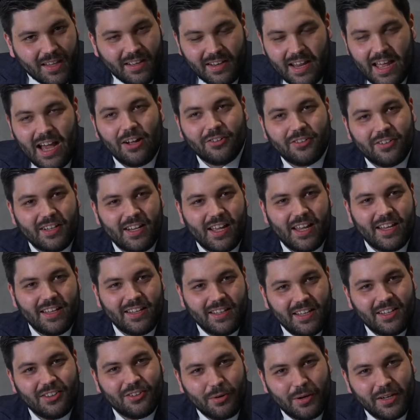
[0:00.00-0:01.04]
Now, today,
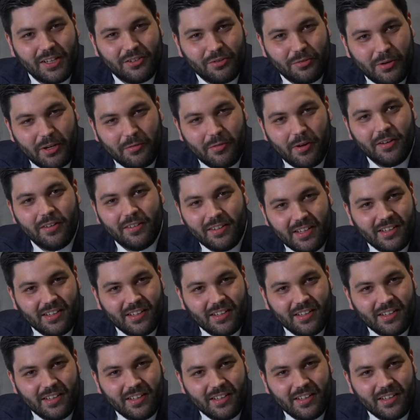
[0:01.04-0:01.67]
in 2021,